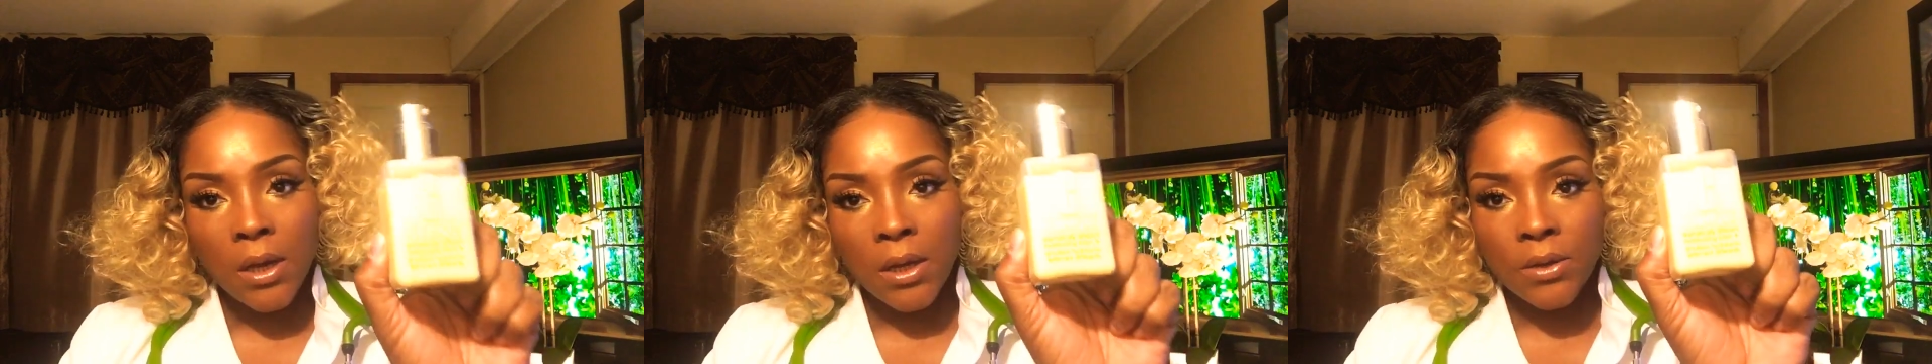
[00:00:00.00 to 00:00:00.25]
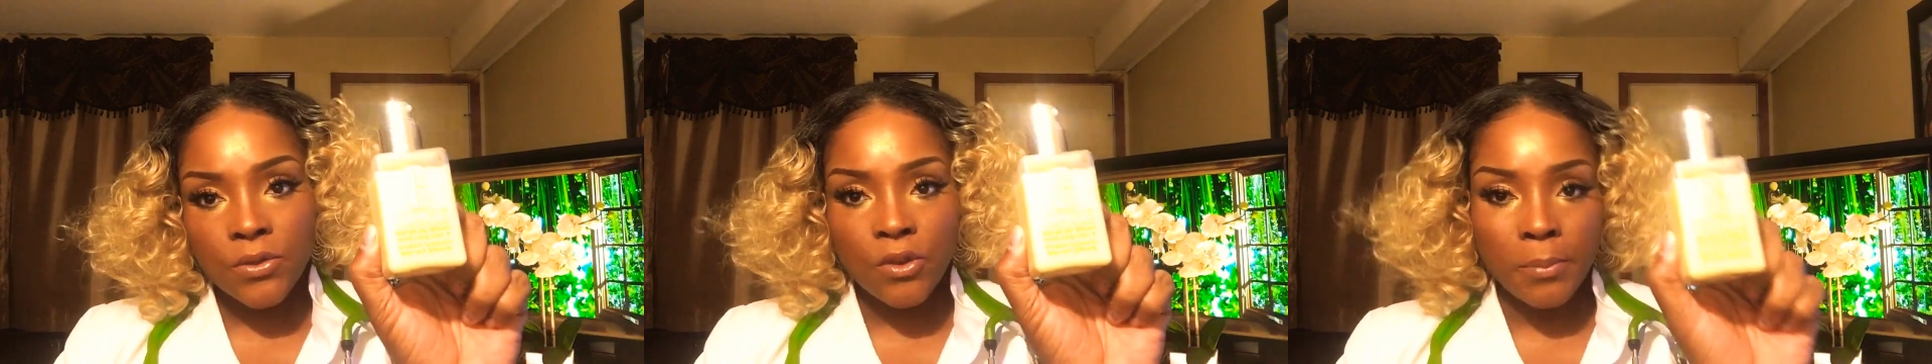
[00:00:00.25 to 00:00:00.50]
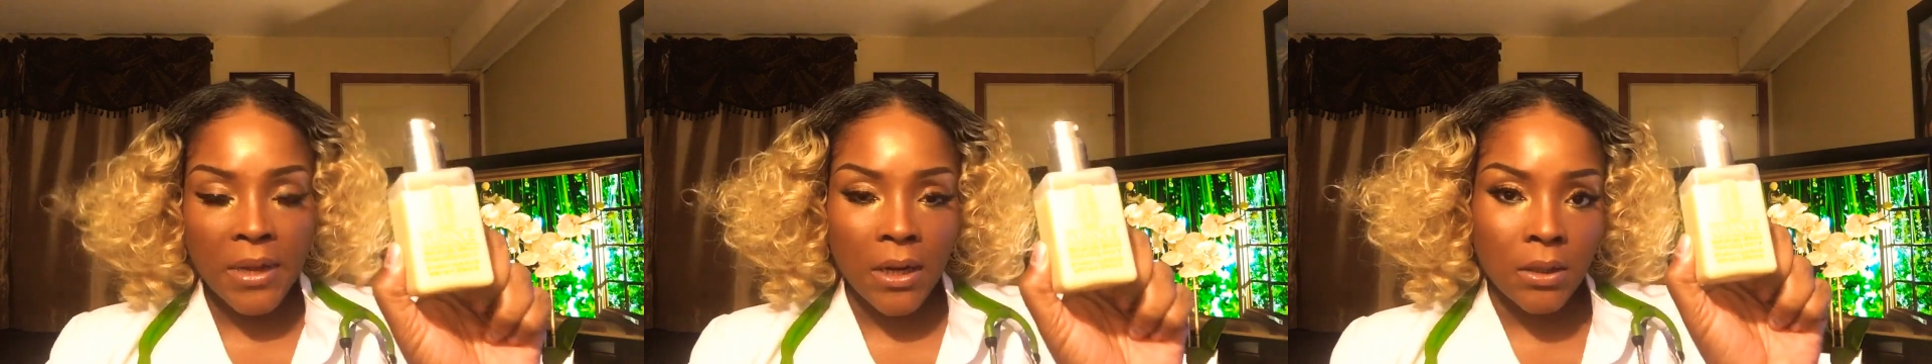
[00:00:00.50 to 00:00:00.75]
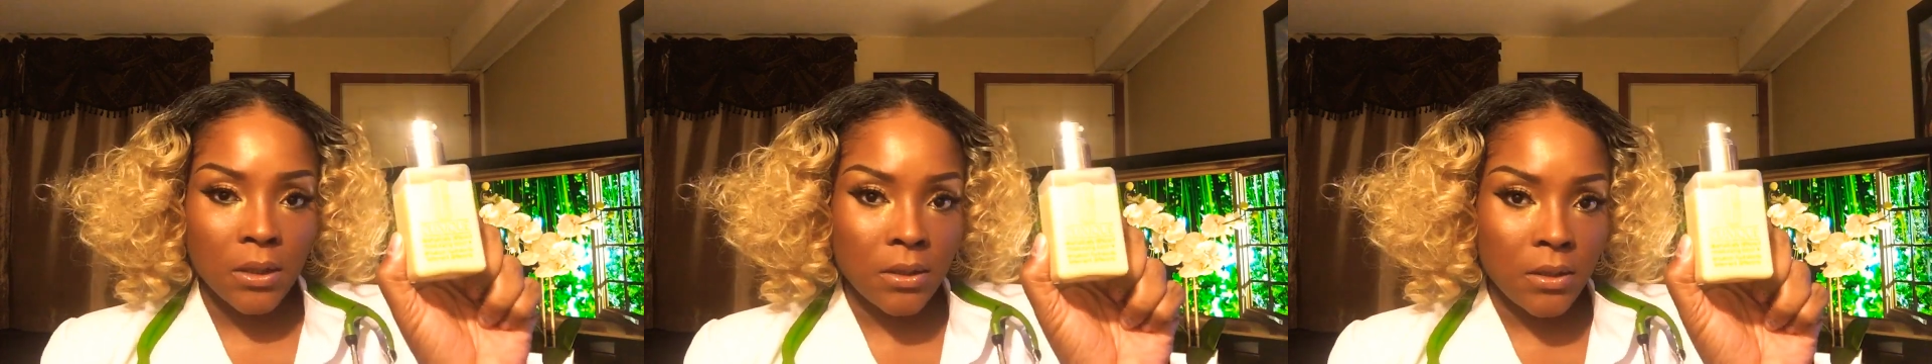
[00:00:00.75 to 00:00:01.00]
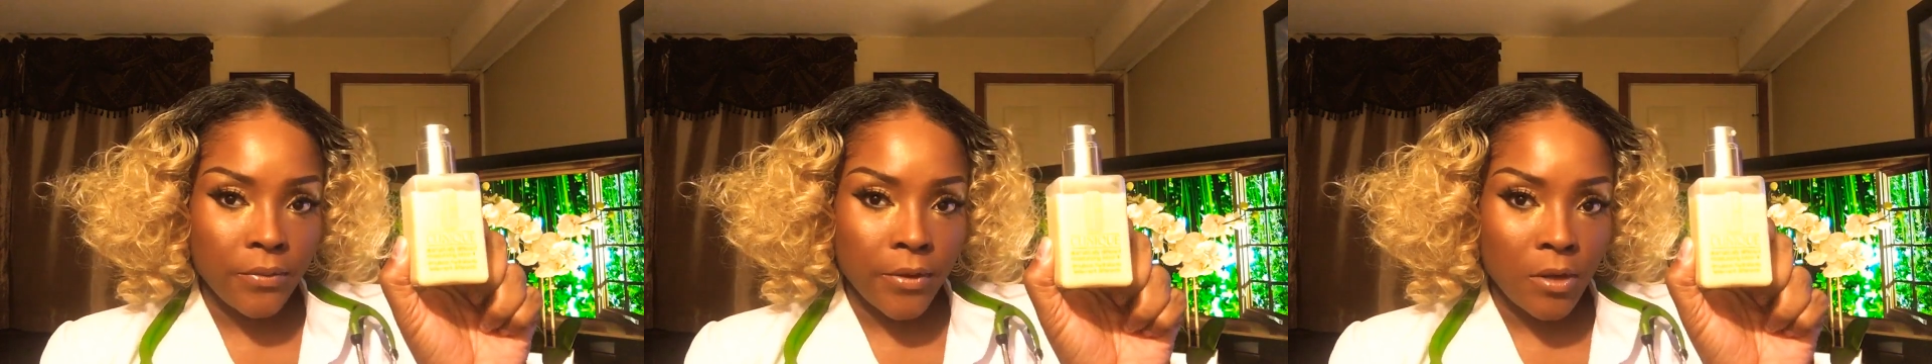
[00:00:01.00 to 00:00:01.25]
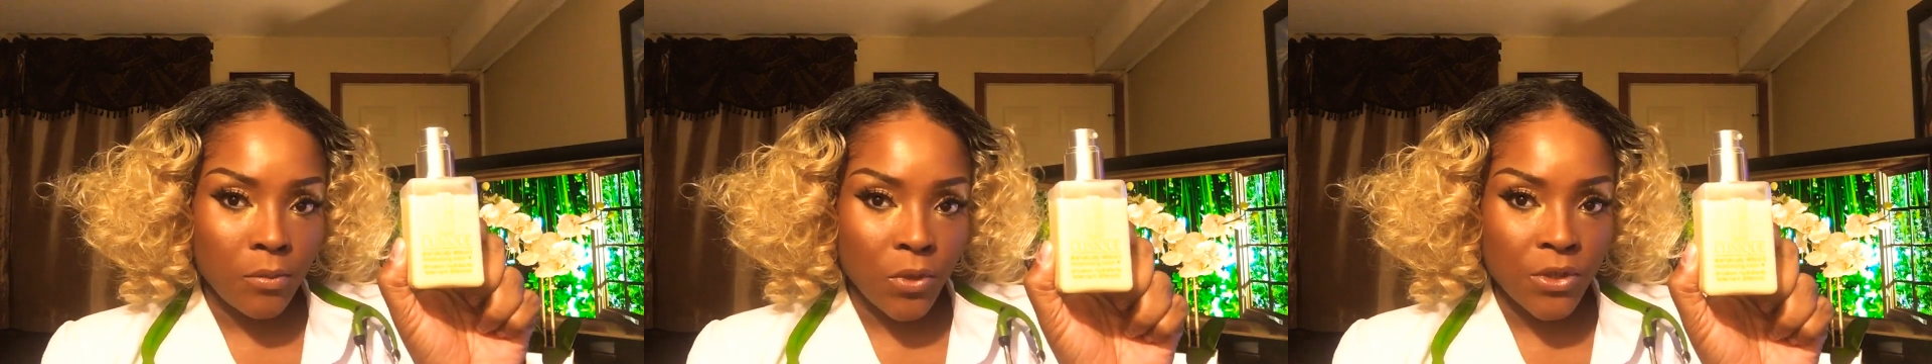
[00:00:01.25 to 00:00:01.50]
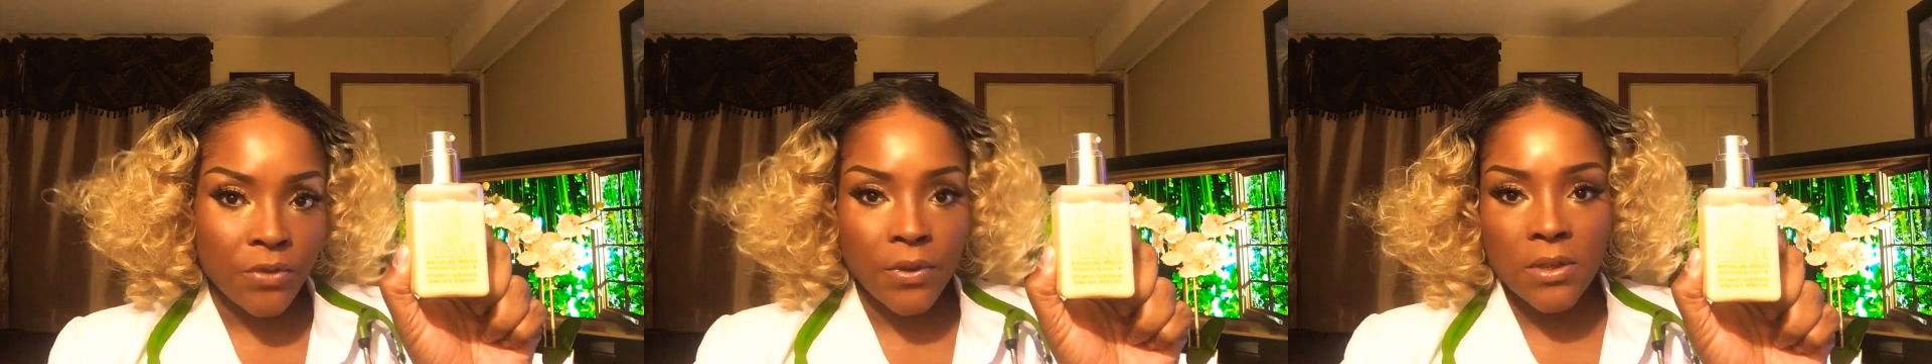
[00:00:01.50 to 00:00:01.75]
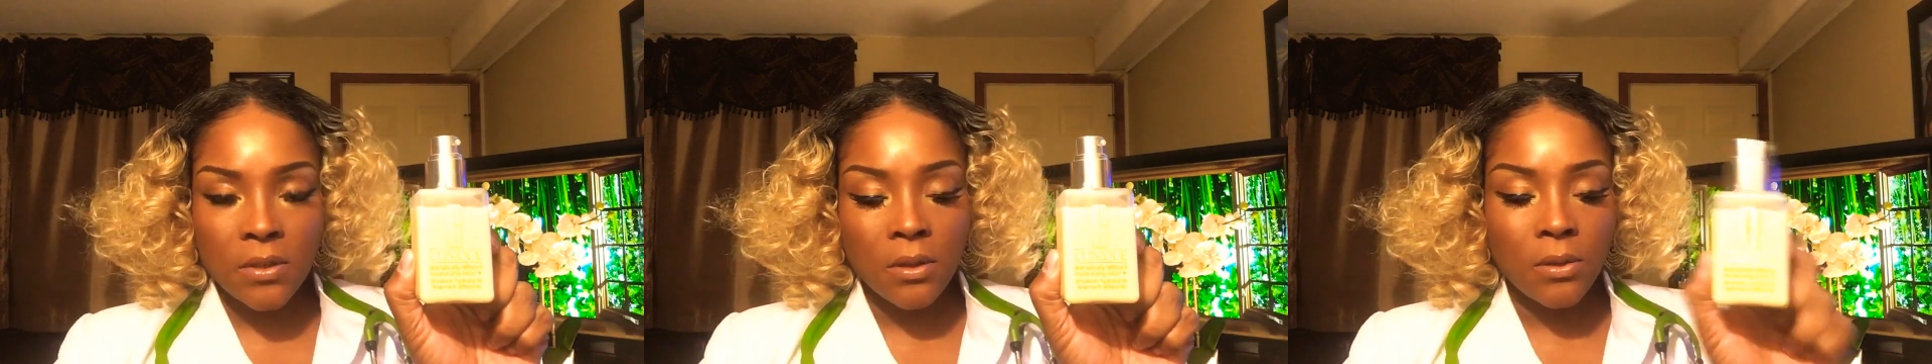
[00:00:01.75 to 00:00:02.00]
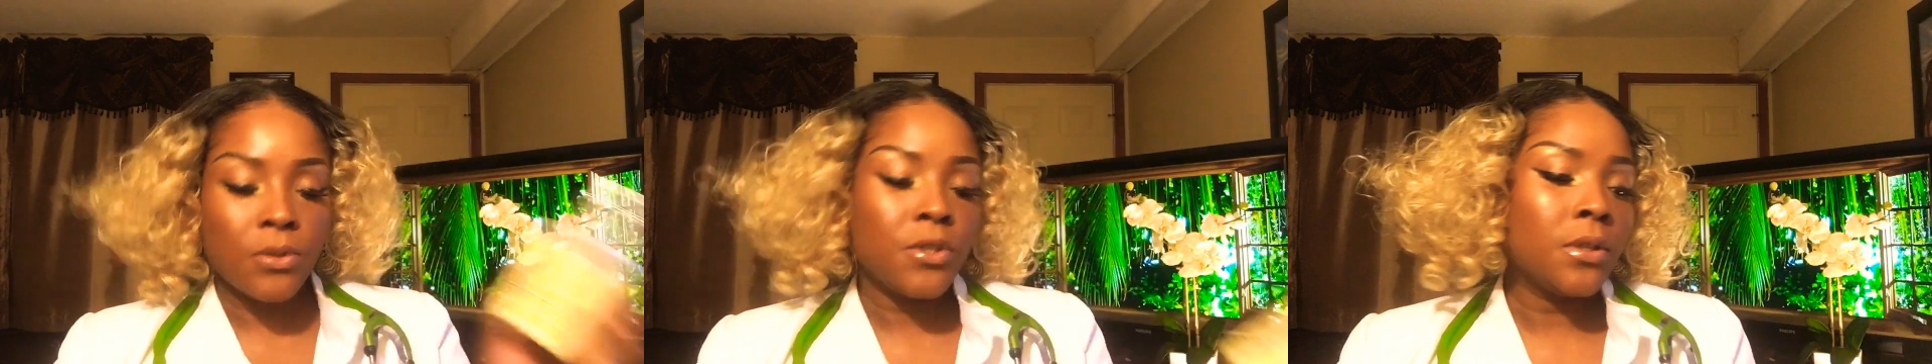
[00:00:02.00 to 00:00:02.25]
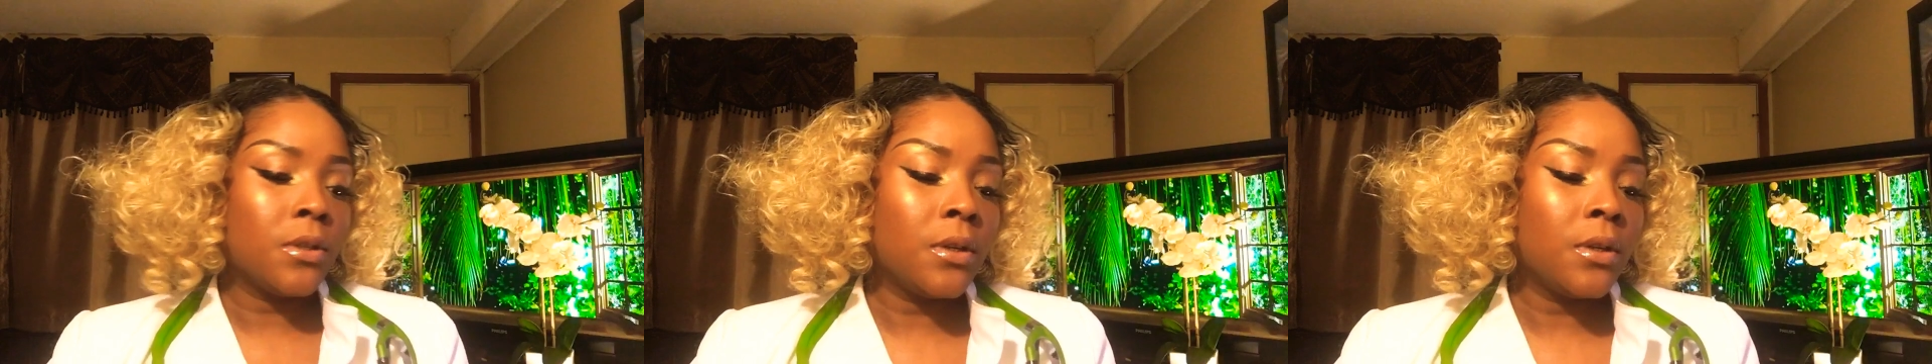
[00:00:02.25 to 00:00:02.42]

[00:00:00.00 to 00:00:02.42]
It's dramatically different moisturizing lotion.